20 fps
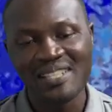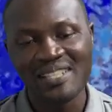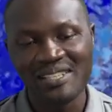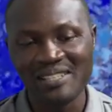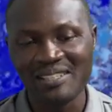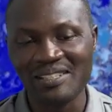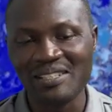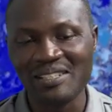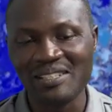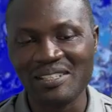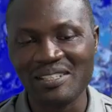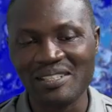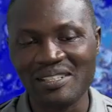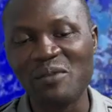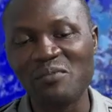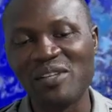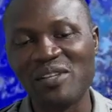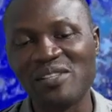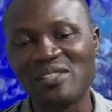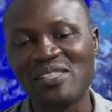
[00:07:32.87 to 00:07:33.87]

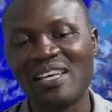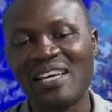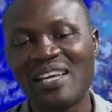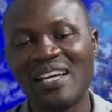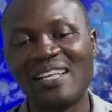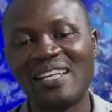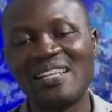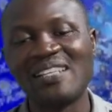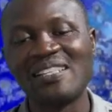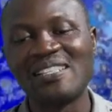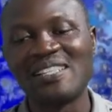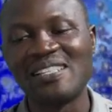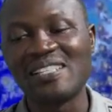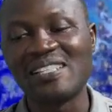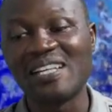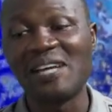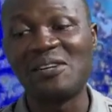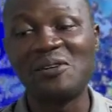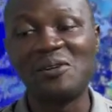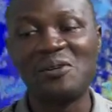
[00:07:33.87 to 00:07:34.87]
departments, and agencies.
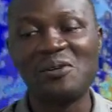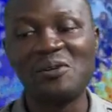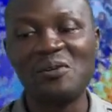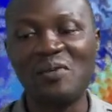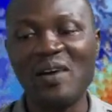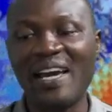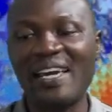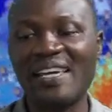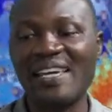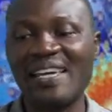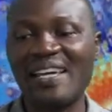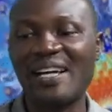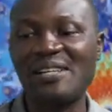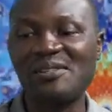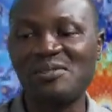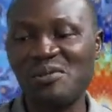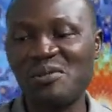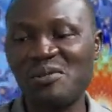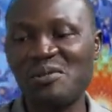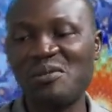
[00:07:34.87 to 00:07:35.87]
I don't know why he had
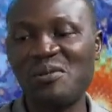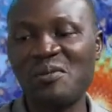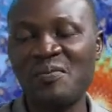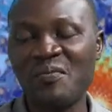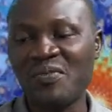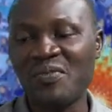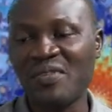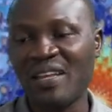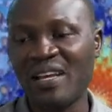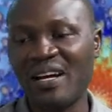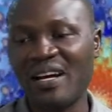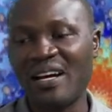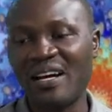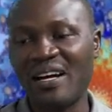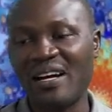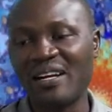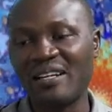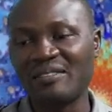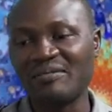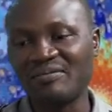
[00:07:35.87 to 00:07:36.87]
to go.
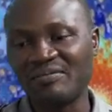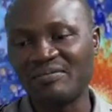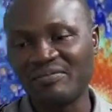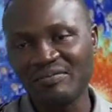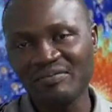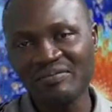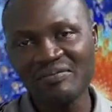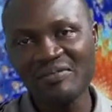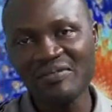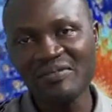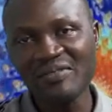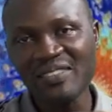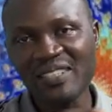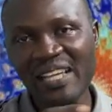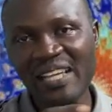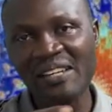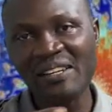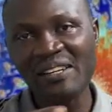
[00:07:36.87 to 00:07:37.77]
I don't